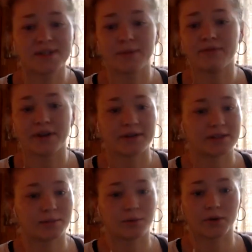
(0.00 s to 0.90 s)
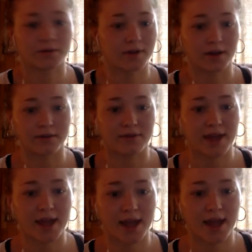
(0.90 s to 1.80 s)
been very supportive of
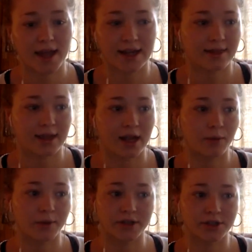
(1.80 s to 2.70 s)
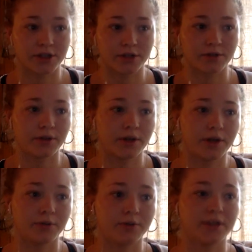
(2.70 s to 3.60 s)
anything I wanted to do. You
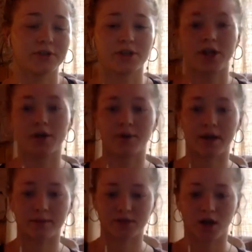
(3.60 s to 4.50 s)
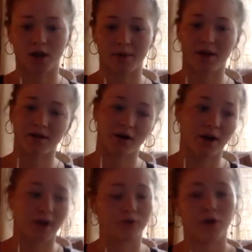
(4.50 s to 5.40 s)
know, years ago when I would talk about, you know,
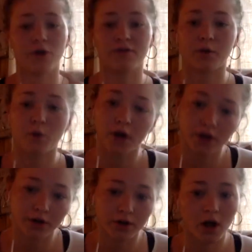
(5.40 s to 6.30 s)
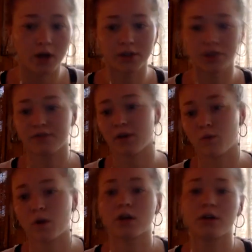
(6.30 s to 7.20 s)
I don't know if I want to go to college, if I'm
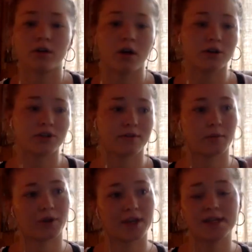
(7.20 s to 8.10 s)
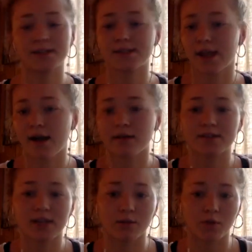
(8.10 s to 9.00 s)
going in-state,
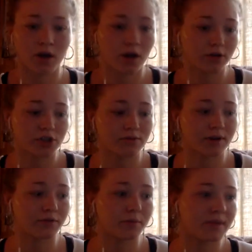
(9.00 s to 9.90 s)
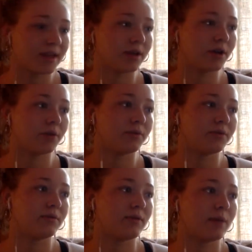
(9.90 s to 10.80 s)
out-of-state, what college is right for me, you know,
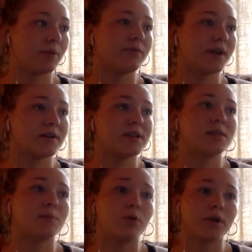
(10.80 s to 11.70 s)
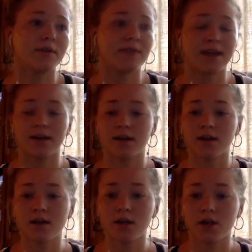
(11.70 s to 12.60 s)
they were very supportive in,
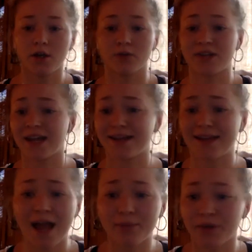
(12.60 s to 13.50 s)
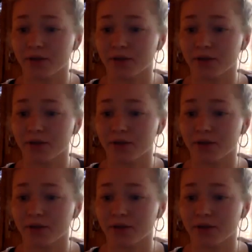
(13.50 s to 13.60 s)
you know, take a gap year,